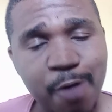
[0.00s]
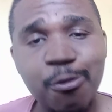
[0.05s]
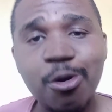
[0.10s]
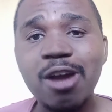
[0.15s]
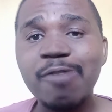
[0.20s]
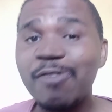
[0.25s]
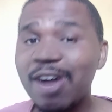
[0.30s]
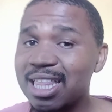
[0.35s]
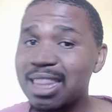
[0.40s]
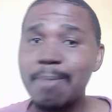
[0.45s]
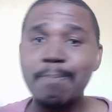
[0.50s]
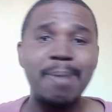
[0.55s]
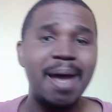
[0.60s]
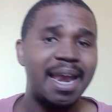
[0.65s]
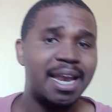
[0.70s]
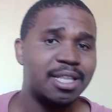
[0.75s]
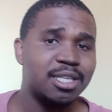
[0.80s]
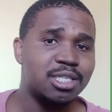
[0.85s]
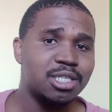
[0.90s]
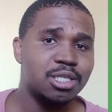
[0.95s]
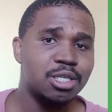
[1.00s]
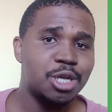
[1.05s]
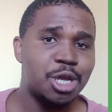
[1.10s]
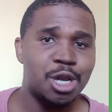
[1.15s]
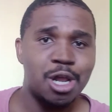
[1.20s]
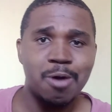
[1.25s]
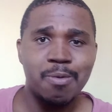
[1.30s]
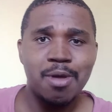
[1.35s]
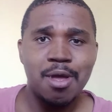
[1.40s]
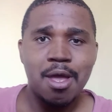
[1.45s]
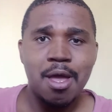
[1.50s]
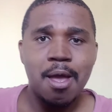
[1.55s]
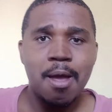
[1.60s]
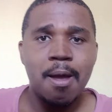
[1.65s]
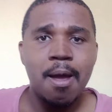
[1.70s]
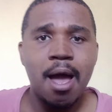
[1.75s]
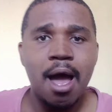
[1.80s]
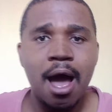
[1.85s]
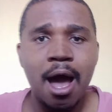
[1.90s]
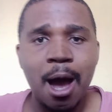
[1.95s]
If we could find the balance, you know,
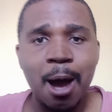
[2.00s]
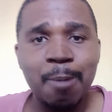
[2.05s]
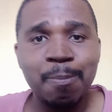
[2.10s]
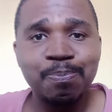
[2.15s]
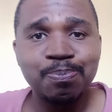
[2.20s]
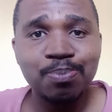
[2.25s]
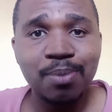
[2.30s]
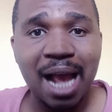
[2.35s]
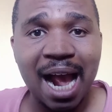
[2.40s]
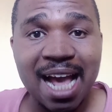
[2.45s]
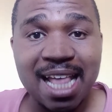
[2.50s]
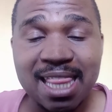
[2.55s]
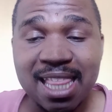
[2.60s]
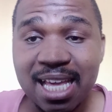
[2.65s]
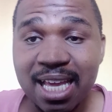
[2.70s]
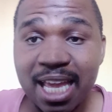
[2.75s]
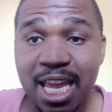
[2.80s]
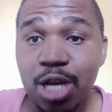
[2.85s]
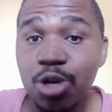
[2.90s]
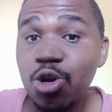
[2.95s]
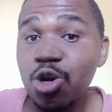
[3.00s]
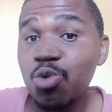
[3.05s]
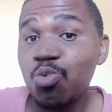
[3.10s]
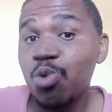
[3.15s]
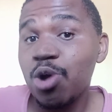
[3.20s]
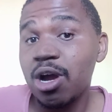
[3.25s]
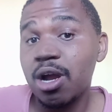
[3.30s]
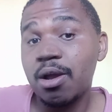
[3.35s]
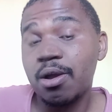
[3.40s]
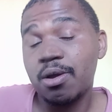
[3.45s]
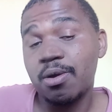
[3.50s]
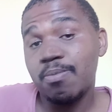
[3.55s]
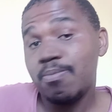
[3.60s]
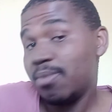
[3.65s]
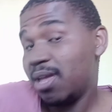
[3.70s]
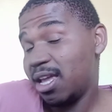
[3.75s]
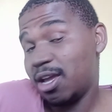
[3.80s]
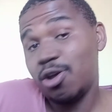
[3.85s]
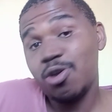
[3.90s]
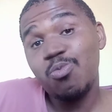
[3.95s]
I think it could work.
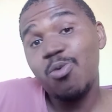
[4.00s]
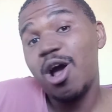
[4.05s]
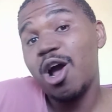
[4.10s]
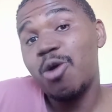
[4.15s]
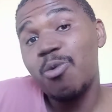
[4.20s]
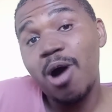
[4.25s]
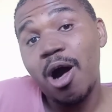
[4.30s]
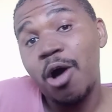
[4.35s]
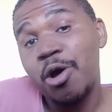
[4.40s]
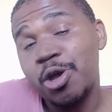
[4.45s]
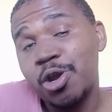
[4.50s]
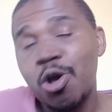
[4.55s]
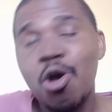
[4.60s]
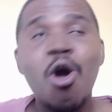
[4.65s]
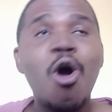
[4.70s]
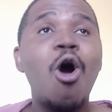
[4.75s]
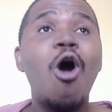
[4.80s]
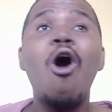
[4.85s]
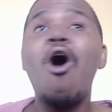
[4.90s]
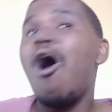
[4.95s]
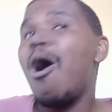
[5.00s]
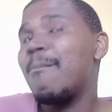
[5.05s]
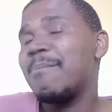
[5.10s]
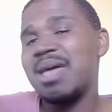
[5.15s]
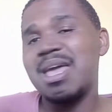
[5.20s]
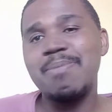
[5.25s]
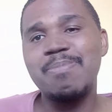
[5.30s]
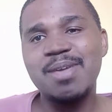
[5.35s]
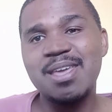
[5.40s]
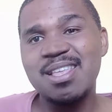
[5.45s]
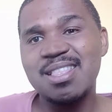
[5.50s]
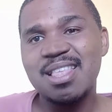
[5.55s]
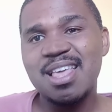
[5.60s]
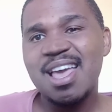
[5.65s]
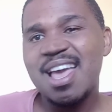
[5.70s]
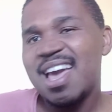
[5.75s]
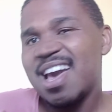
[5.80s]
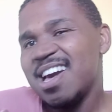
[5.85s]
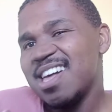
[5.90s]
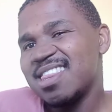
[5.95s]
It could work well, you know, or maybe
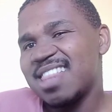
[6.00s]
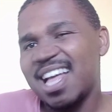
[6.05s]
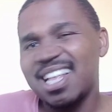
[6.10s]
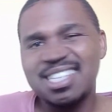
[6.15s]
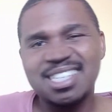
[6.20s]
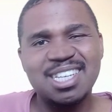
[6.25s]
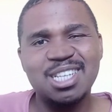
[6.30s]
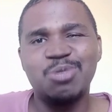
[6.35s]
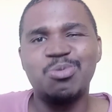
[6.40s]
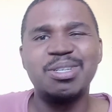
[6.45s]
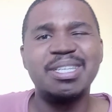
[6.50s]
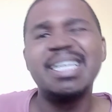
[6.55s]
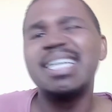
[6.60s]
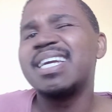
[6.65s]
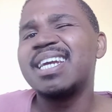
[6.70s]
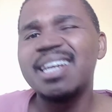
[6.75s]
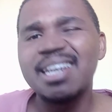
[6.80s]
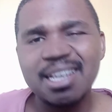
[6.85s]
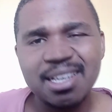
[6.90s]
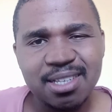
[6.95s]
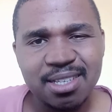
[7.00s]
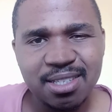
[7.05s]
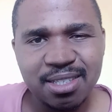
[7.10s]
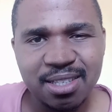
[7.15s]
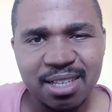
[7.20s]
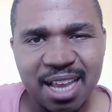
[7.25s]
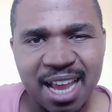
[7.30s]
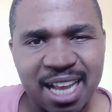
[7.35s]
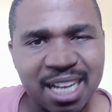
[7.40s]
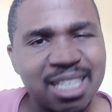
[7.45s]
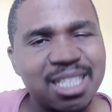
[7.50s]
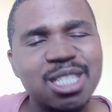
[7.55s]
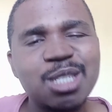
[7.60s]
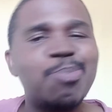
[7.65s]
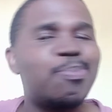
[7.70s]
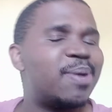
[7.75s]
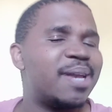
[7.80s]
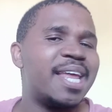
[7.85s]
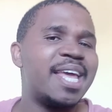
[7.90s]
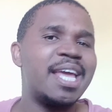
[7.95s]
that's just ridiculous and
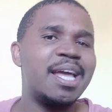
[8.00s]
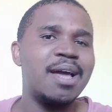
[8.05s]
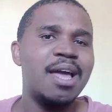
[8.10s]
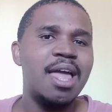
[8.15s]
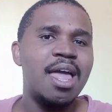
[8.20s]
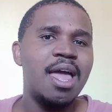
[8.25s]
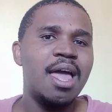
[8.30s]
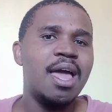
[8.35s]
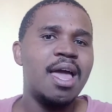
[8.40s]
just play